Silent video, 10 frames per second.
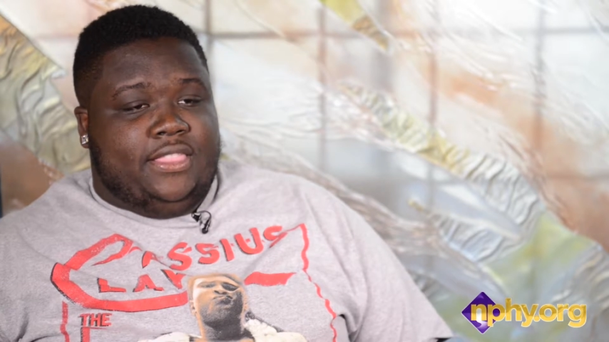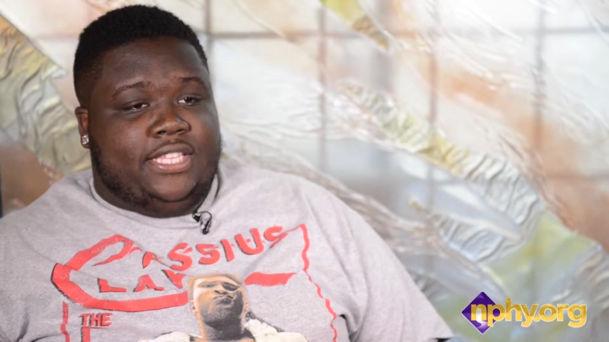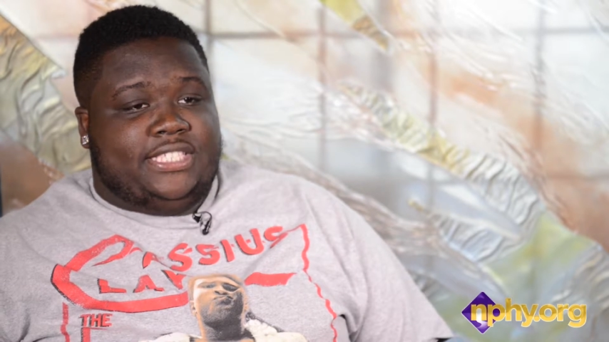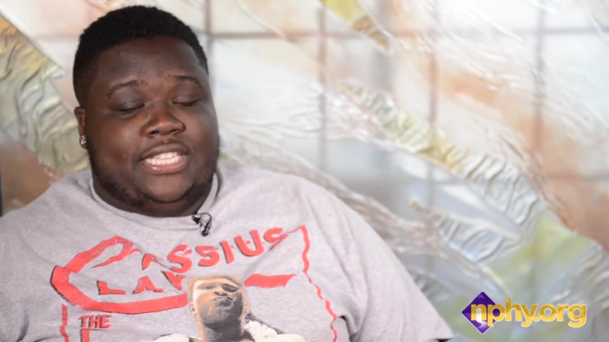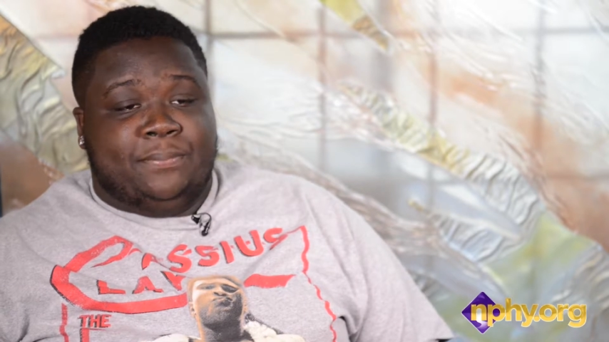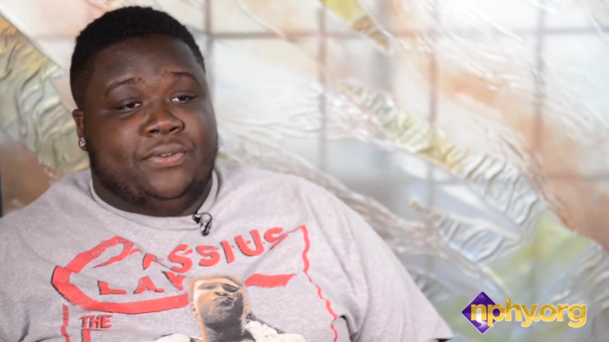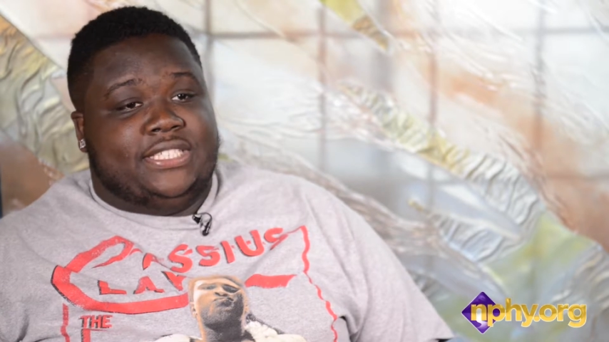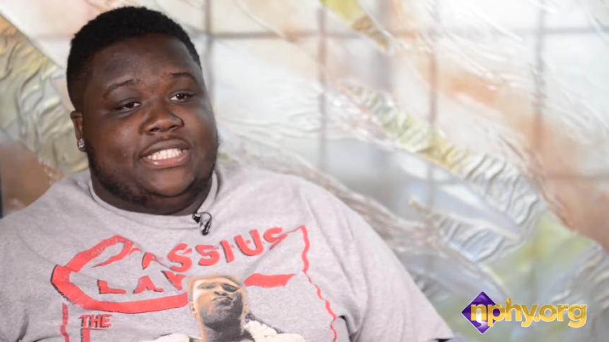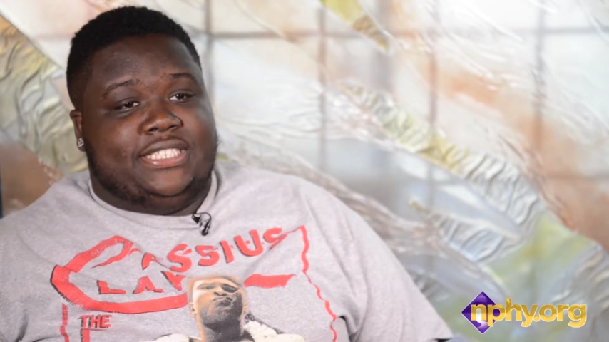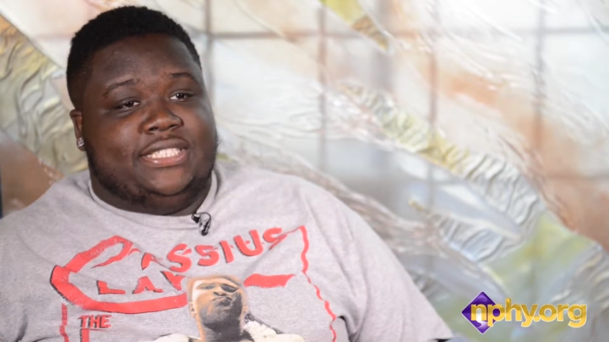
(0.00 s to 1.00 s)
the simple
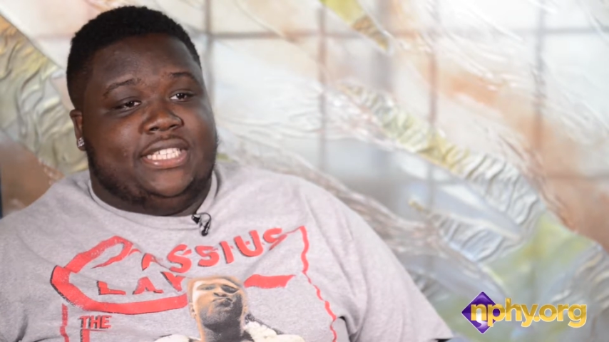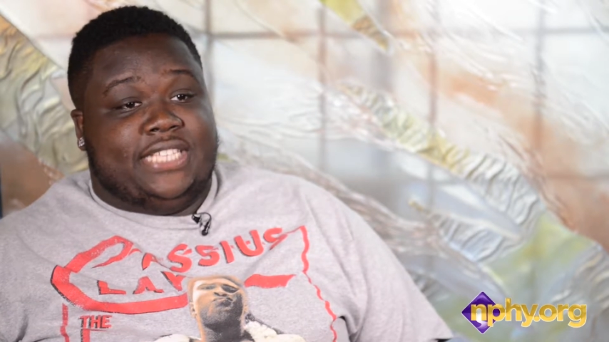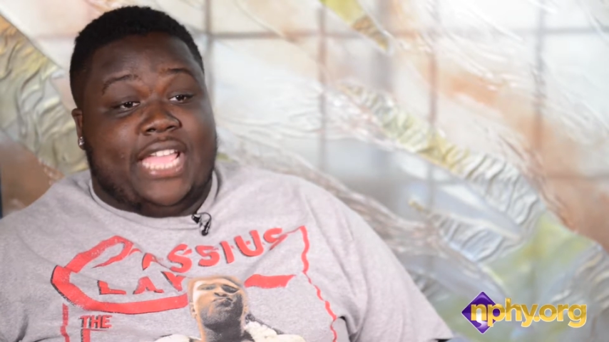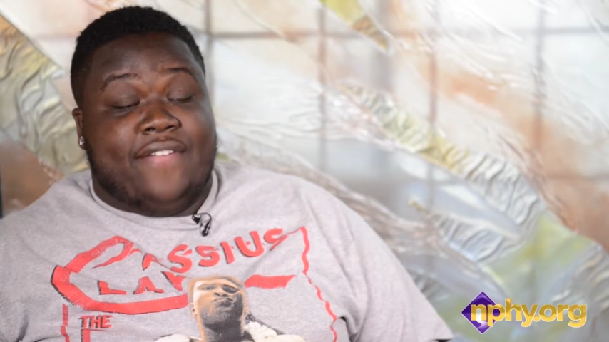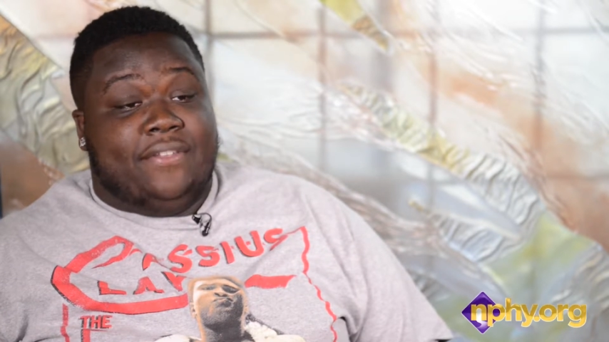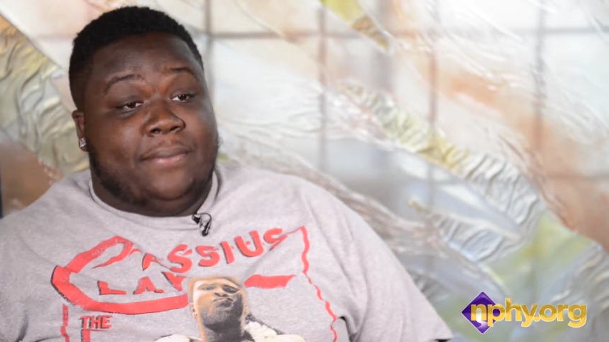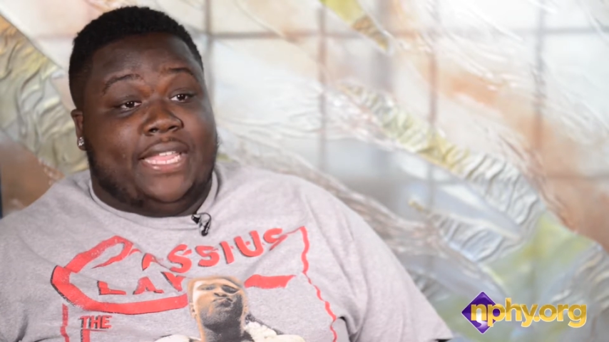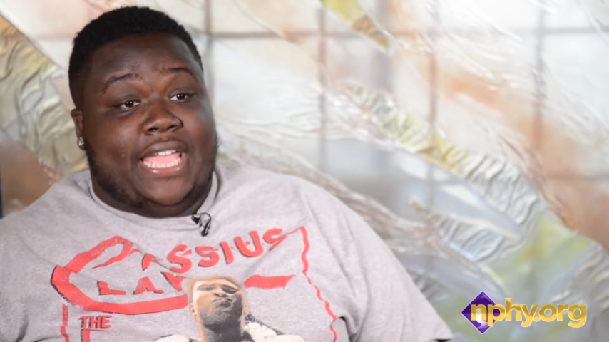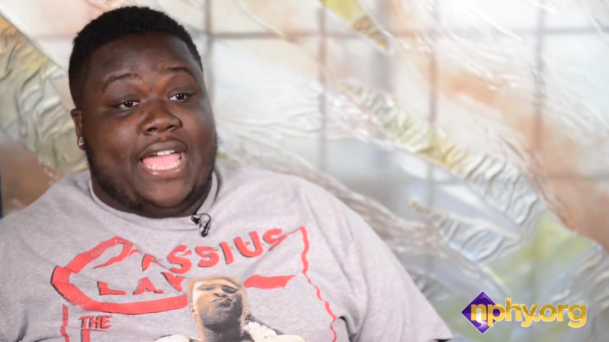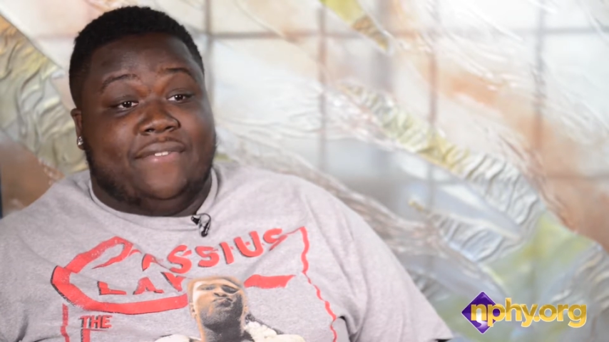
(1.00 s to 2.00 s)
necessities that
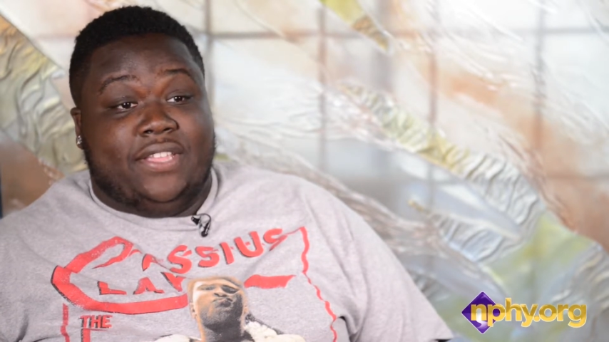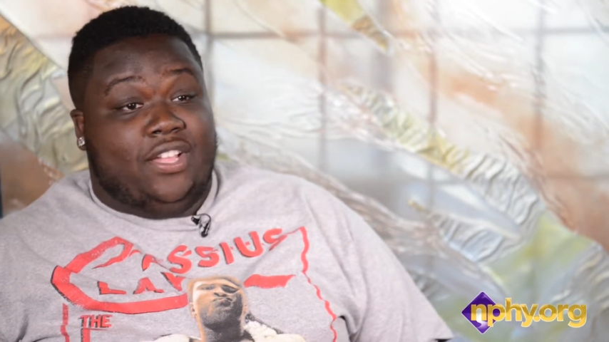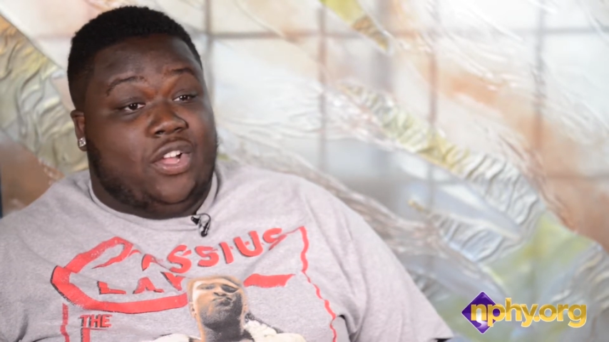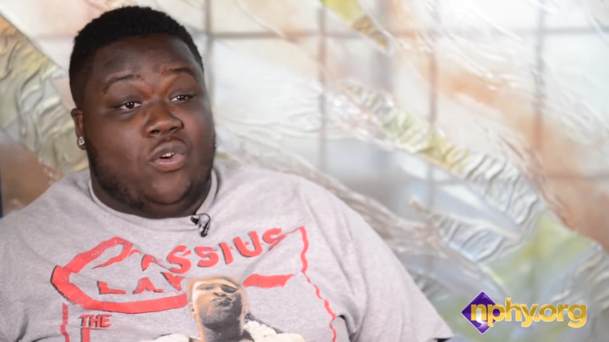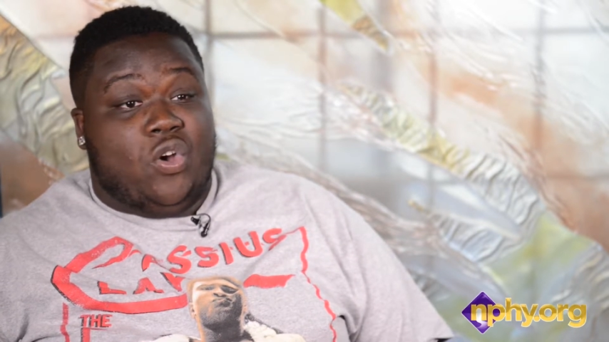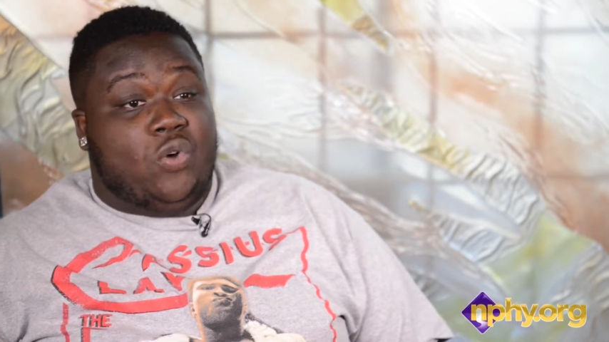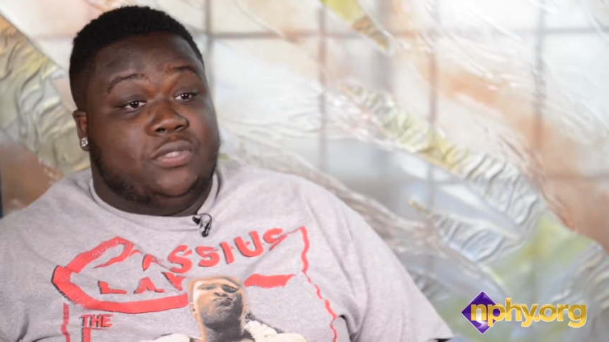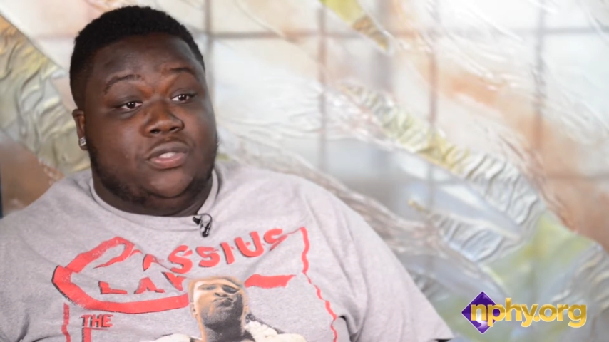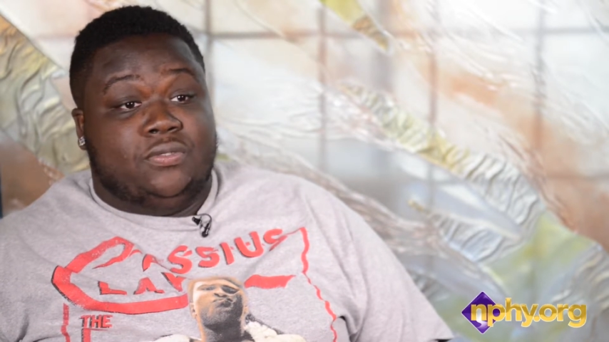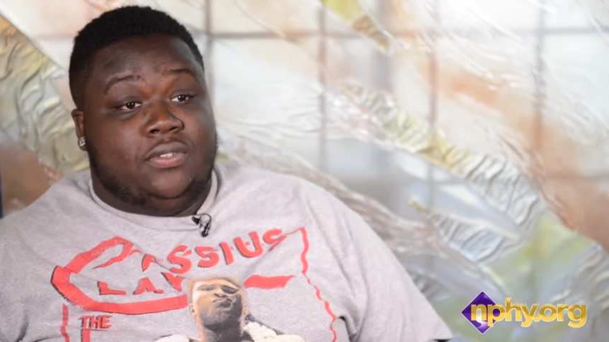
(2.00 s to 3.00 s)
everybody have and can go home
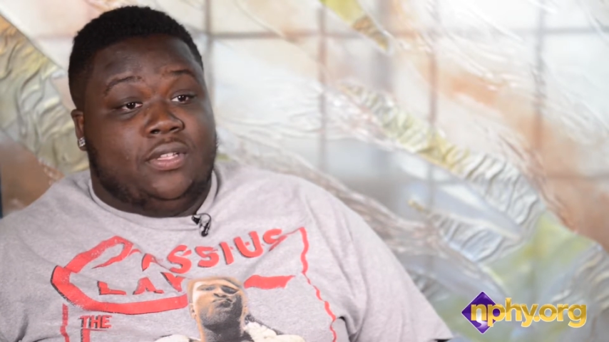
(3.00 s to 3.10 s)
to,